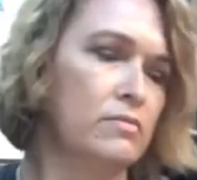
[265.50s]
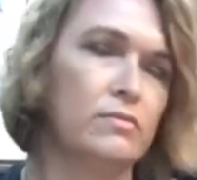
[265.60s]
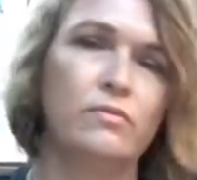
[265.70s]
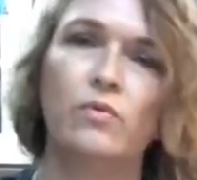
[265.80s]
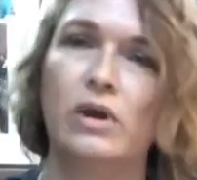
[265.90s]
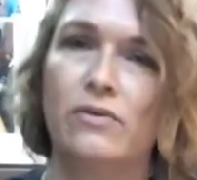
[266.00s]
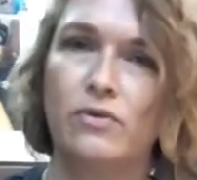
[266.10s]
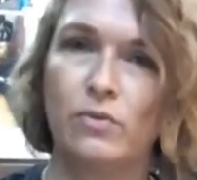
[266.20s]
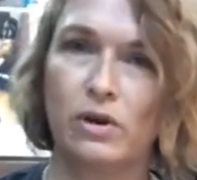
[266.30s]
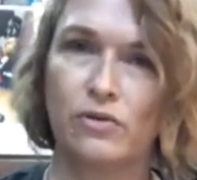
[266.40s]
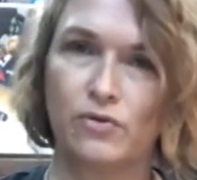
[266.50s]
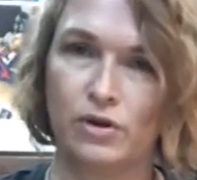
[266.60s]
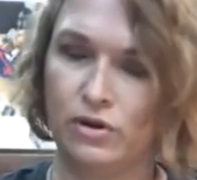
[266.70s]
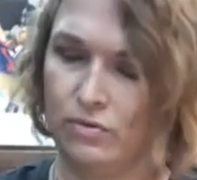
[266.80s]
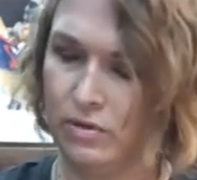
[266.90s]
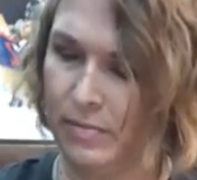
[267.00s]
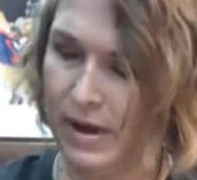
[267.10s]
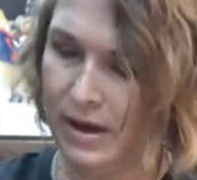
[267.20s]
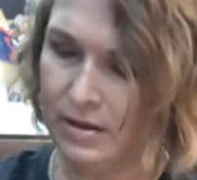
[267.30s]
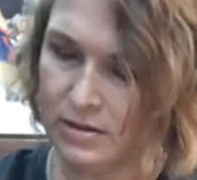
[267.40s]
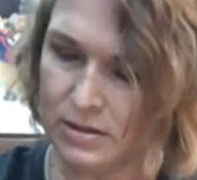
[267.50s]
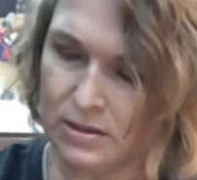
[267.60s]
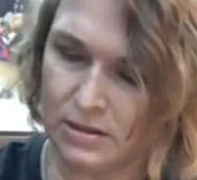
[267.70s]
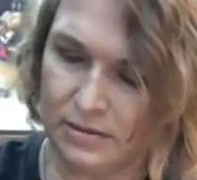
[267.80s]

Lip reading: whatever works for you the best.